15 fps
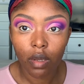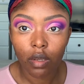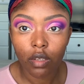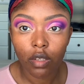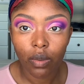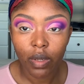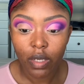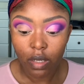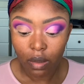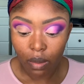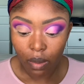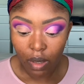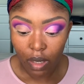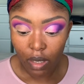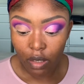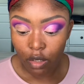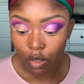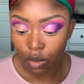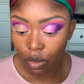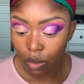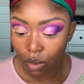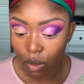so I did go ahead and
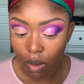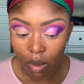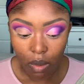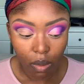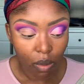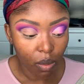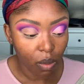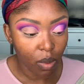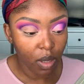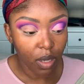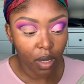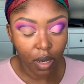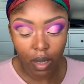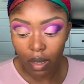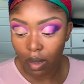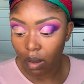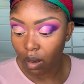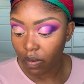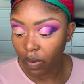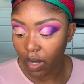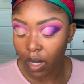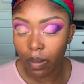do one eye
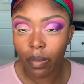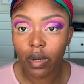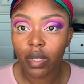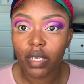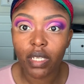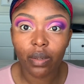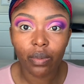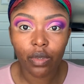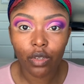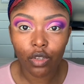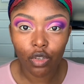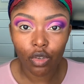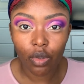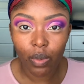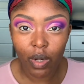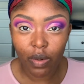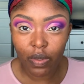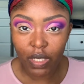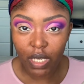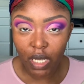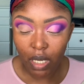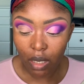on camera because I wasn't sure where I was
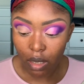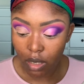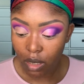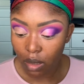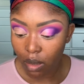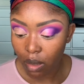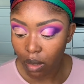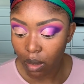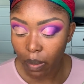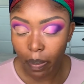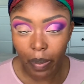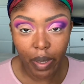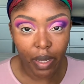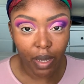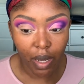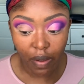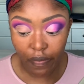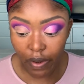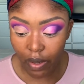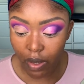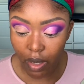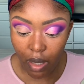taking this look, but I
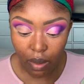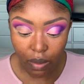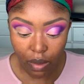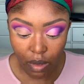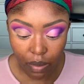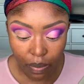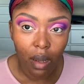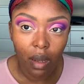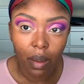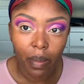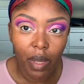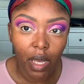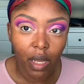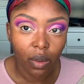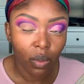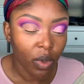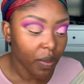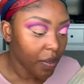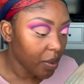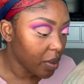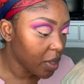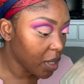figured it out.
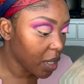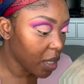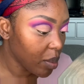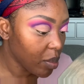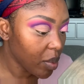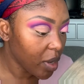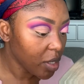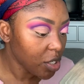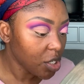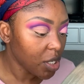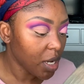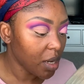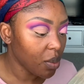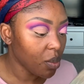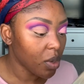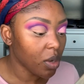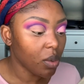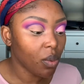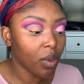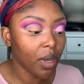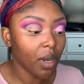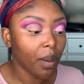N139 brush, and we're
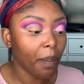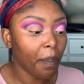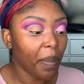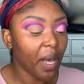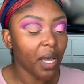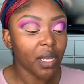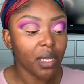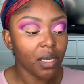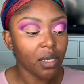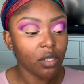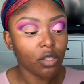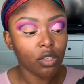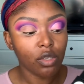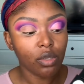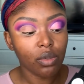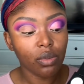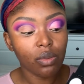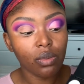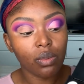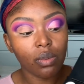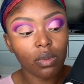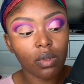going back
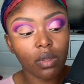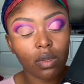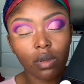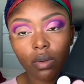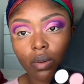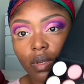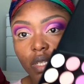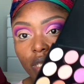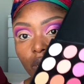into the crease